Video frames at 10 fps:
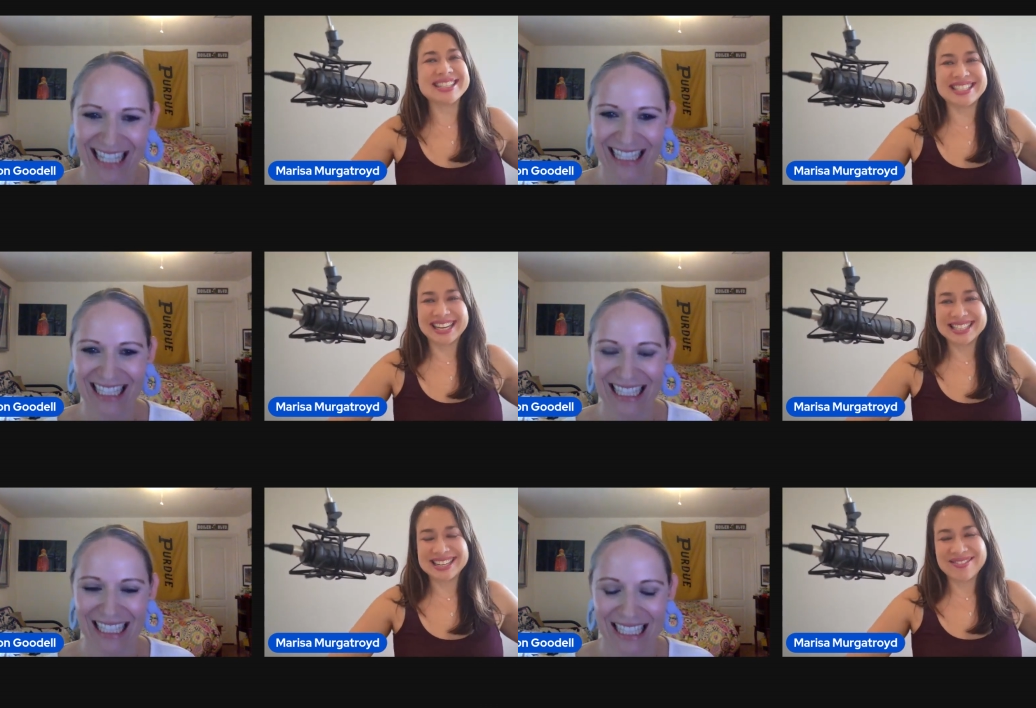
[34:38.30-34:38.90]
Speaker 1: to say
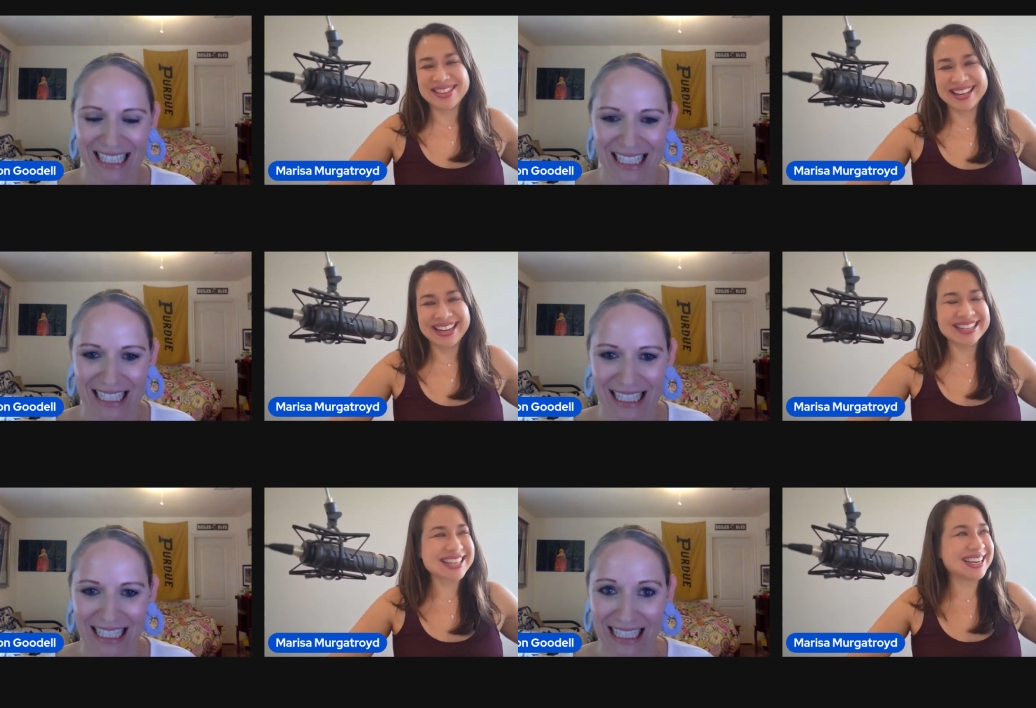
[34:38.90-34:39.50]
something.
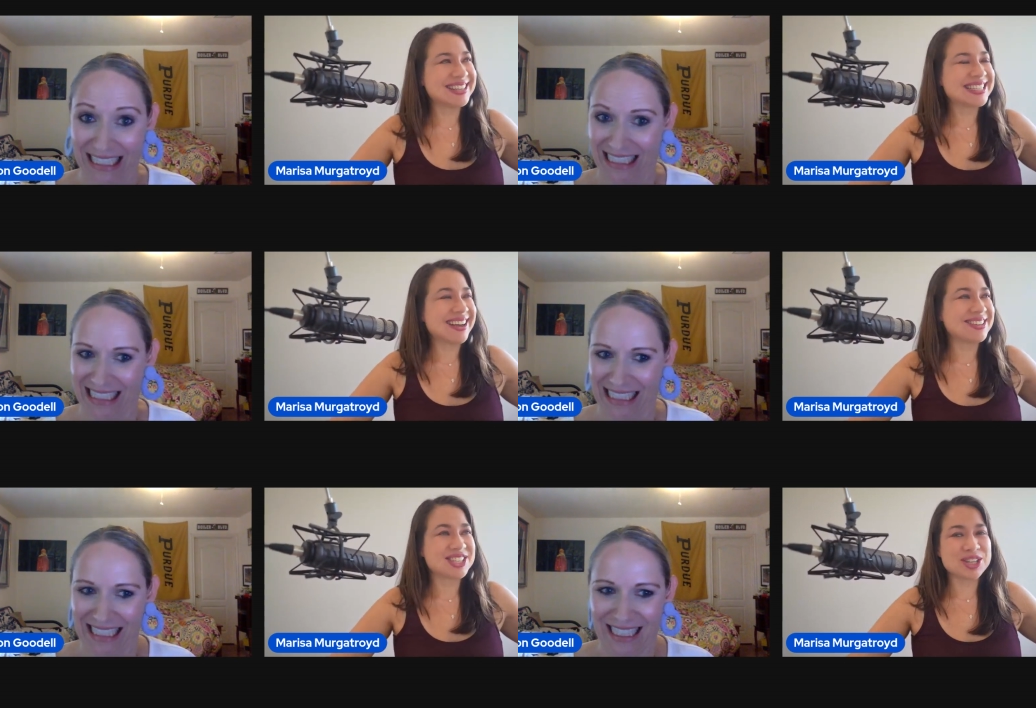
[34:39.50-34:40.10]
It's going to
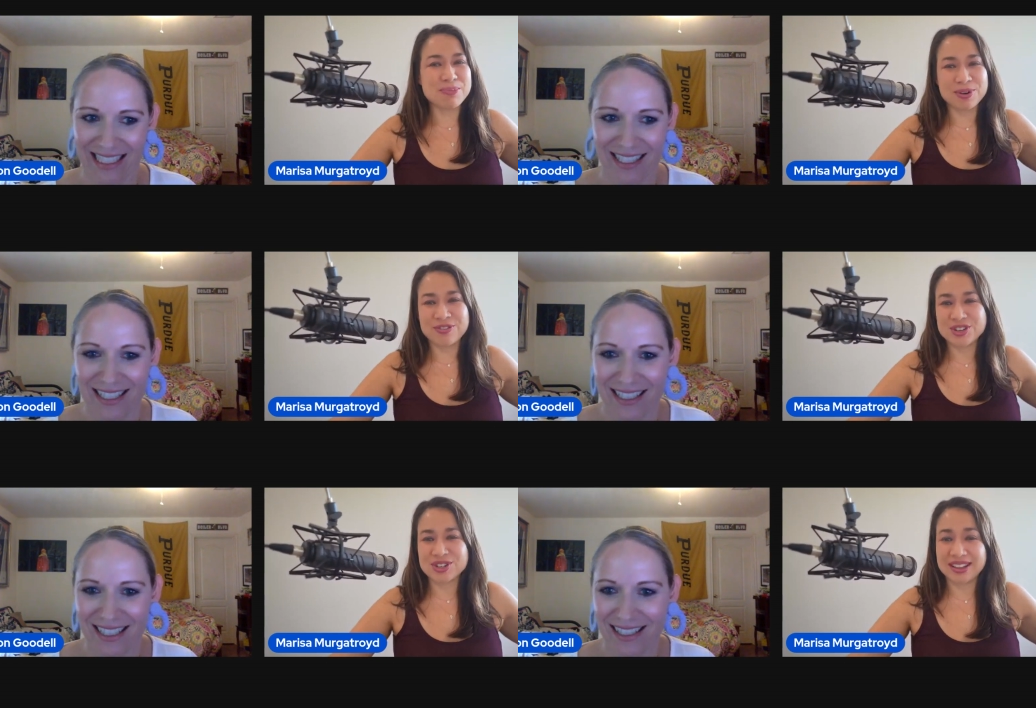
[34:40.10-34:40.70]
sound
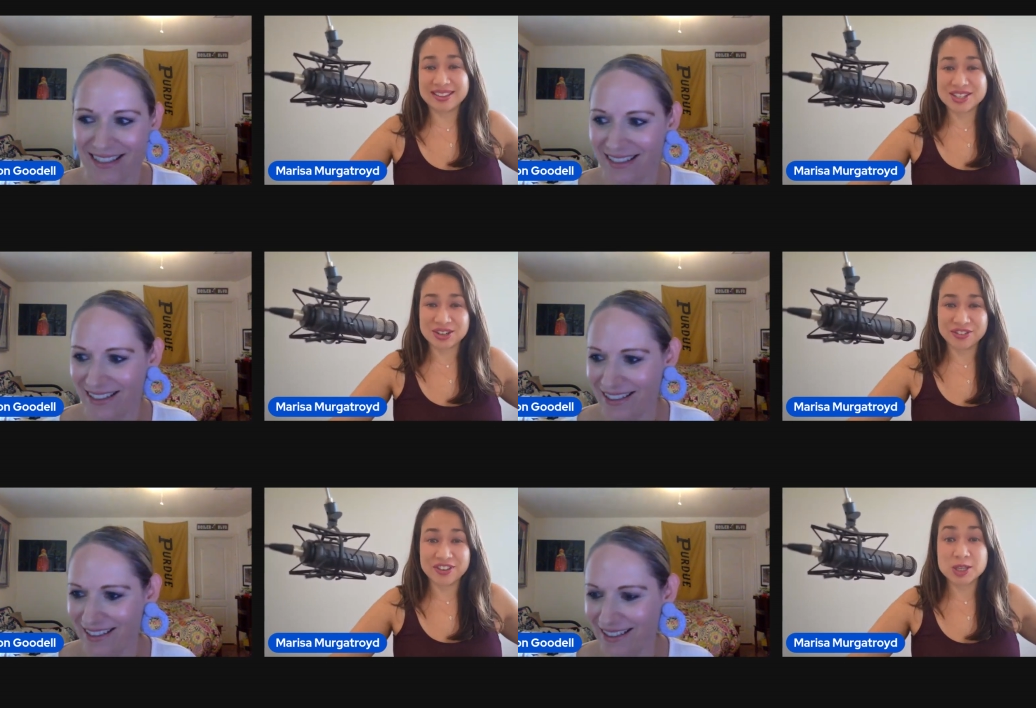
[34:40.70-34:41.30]
superficial on the
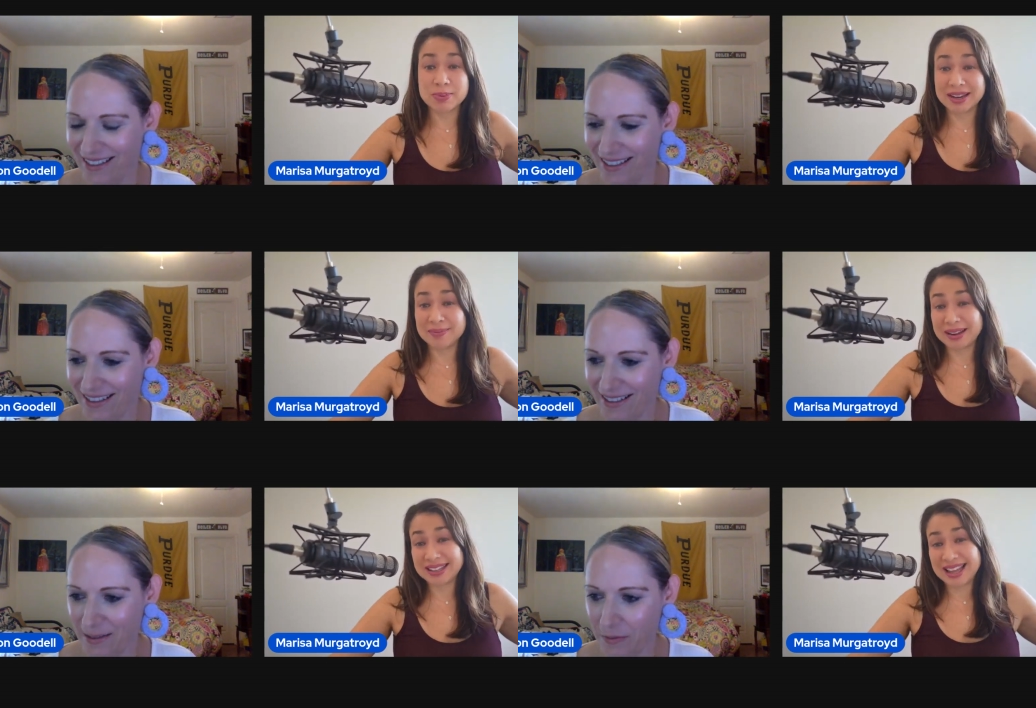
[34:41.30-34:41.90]
surface, but
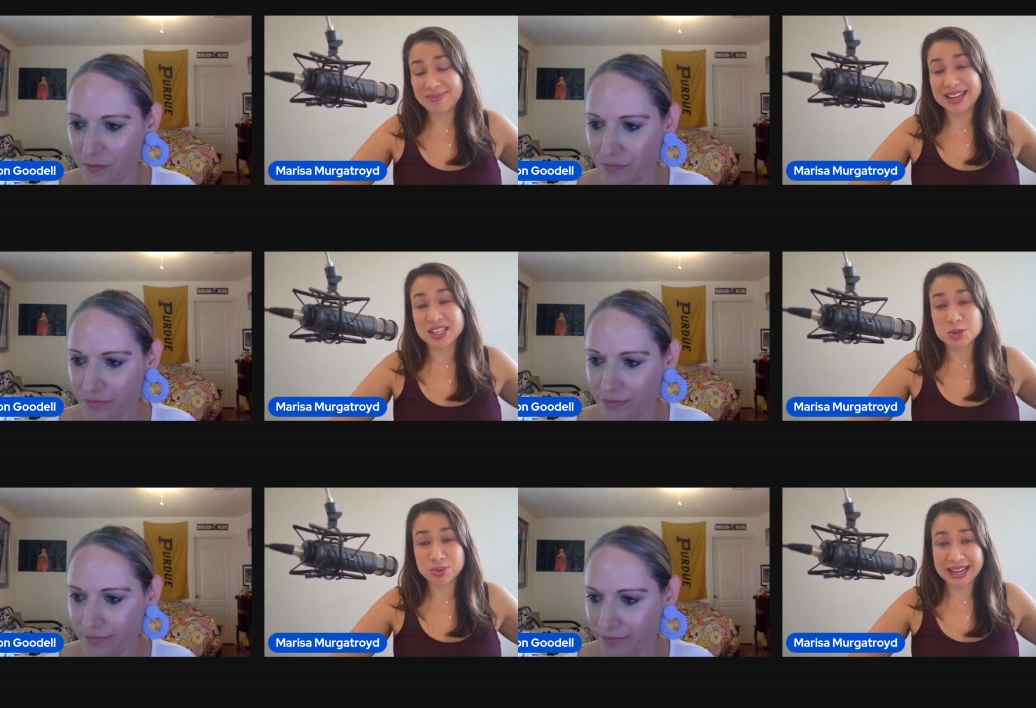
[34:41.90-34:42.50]
but let me
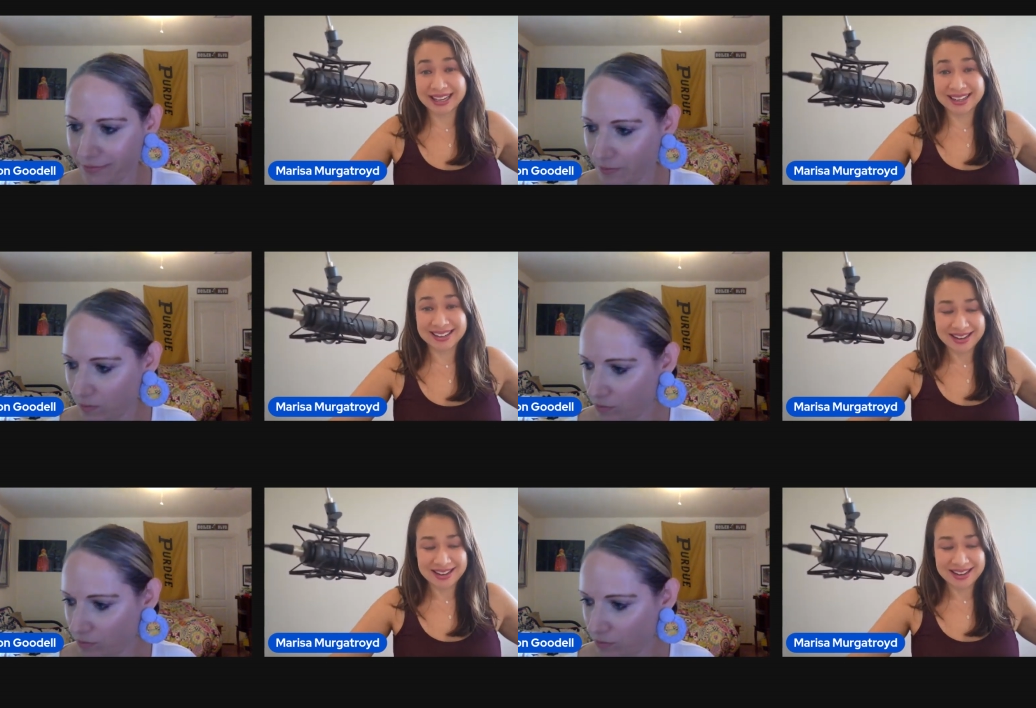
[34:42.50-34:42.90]
explain it.